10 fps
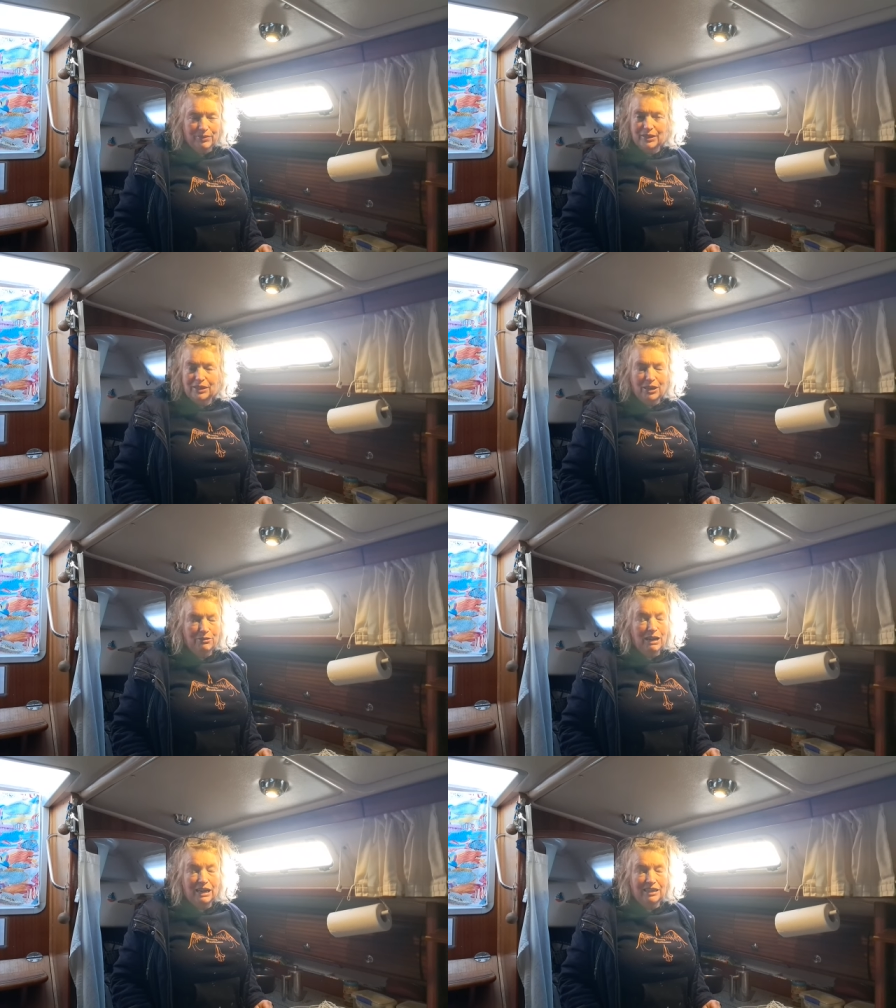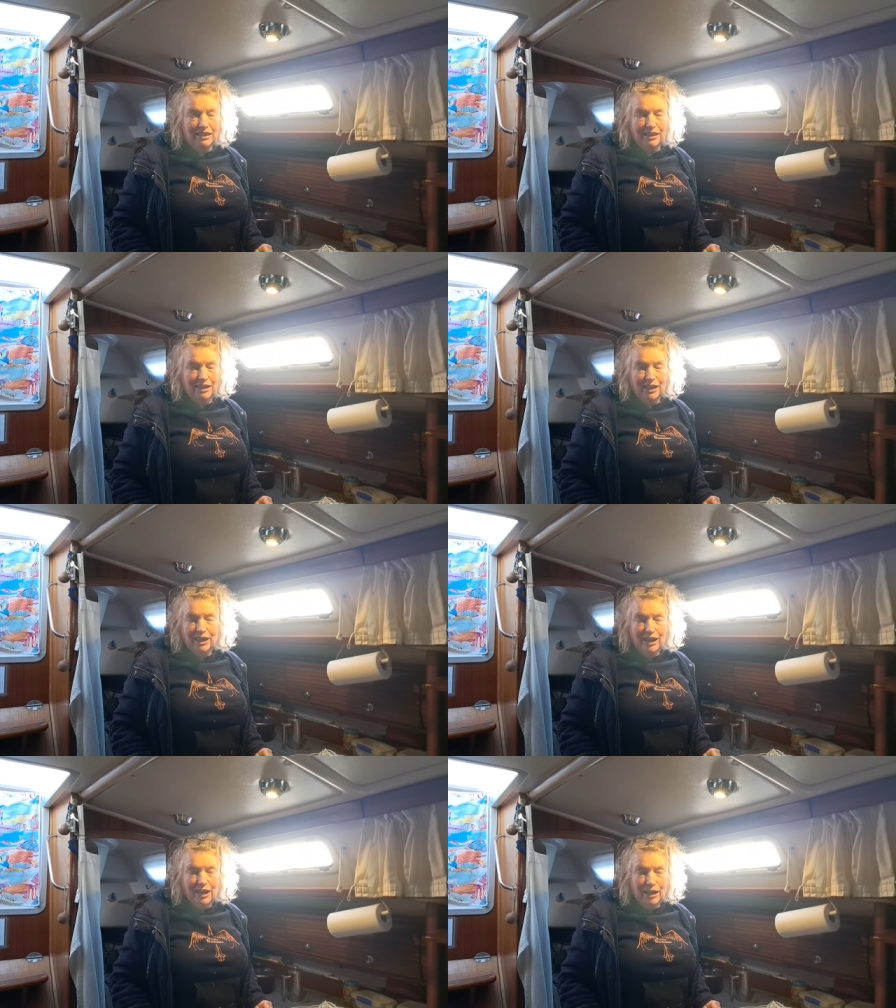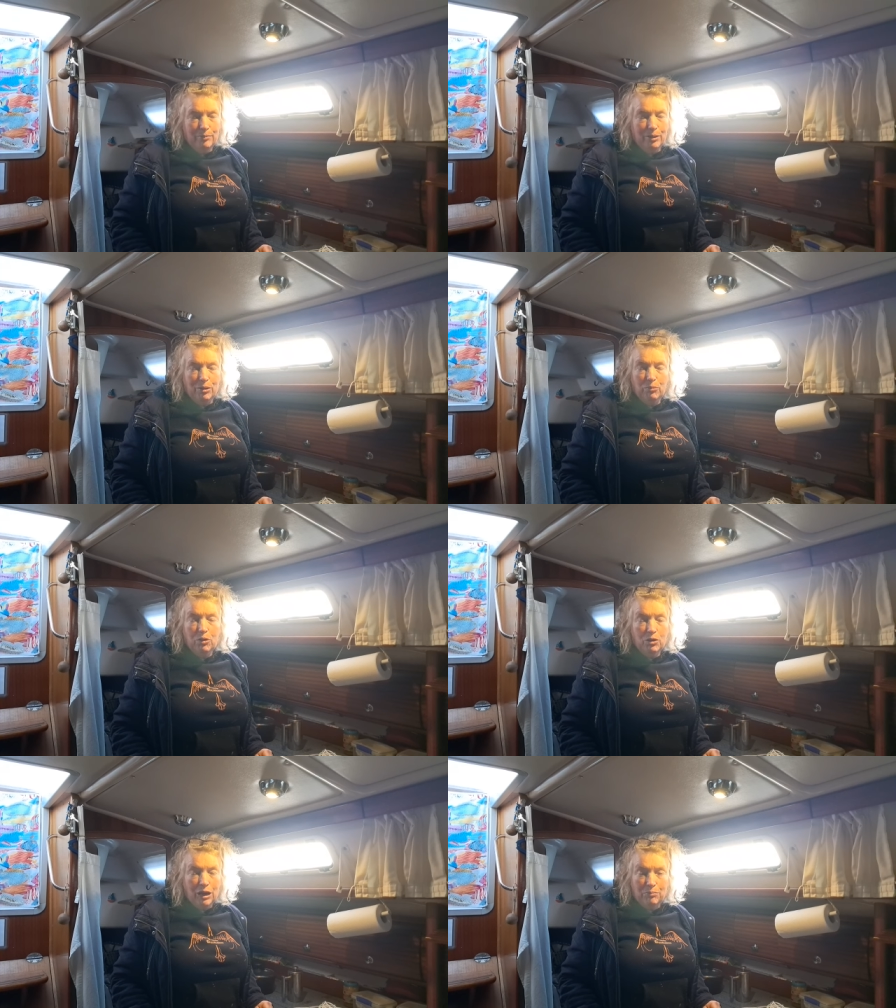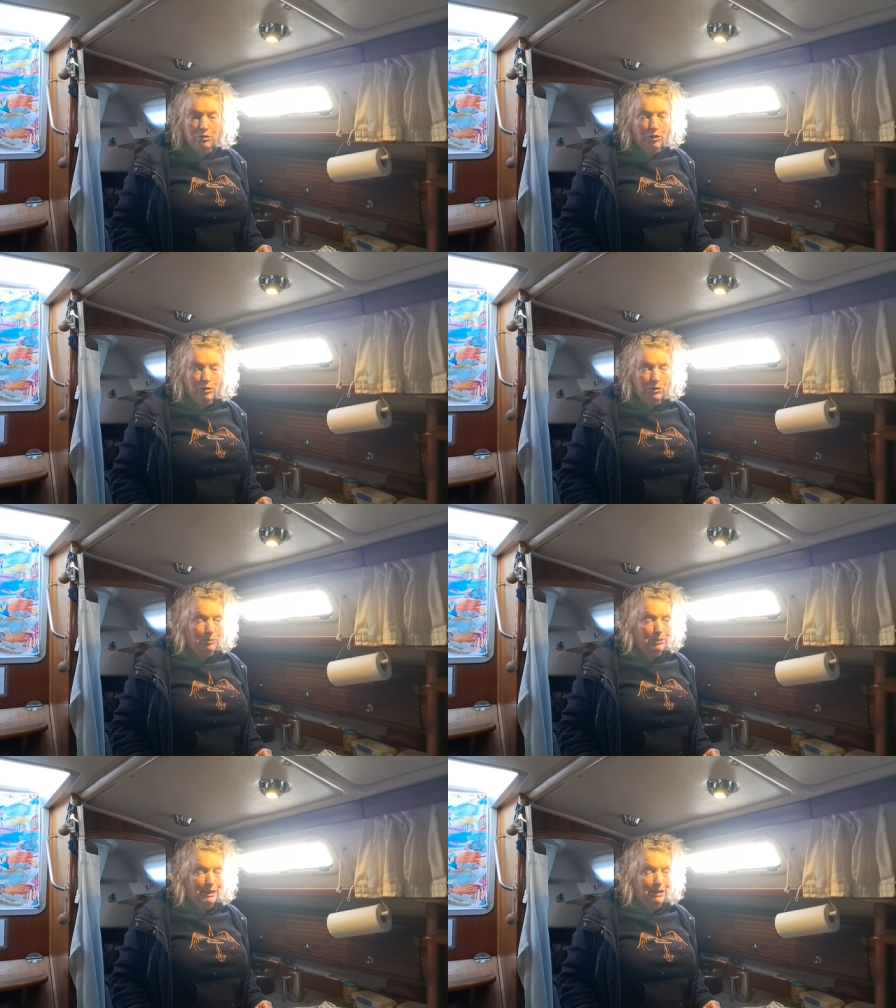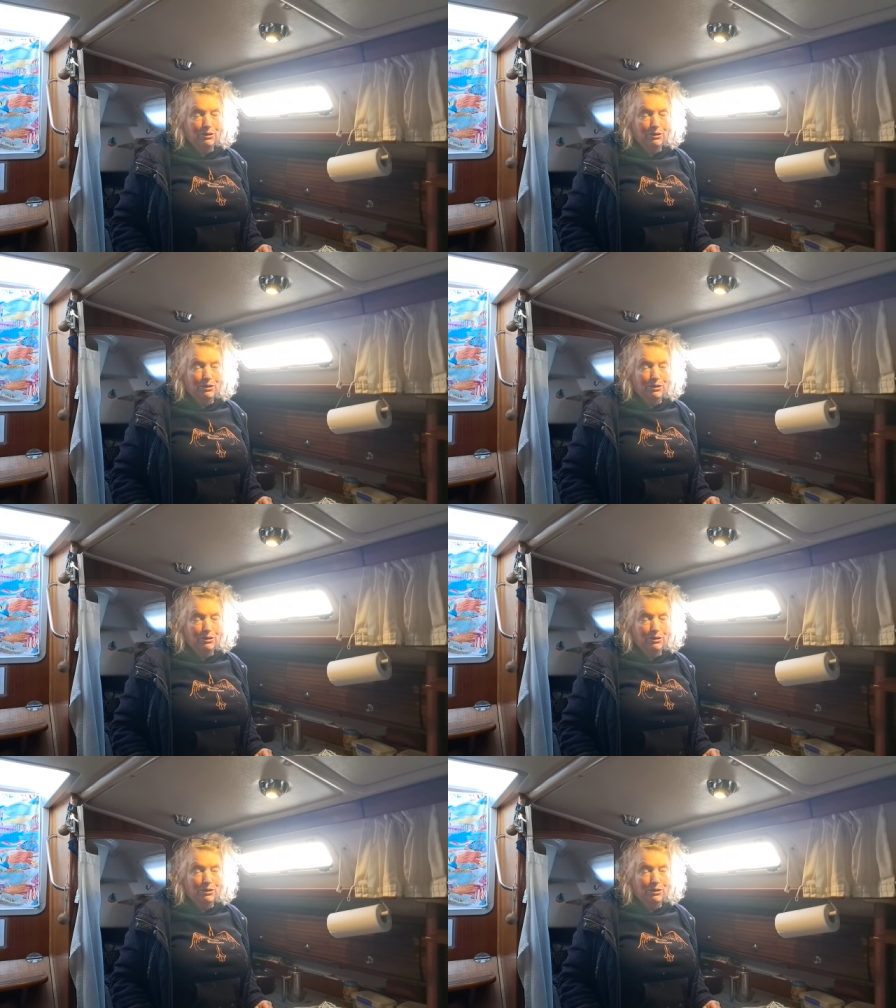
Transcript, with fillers: didn't know anything about what camera equipment